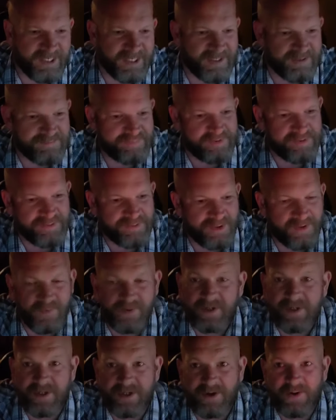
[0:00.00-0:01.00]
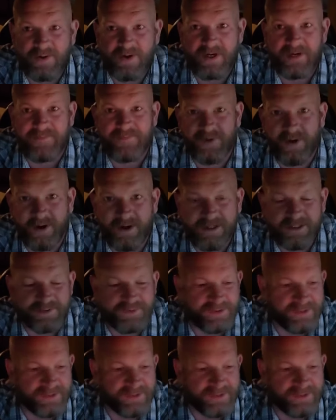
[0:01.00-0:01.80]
left before we're gonna go ahead and park it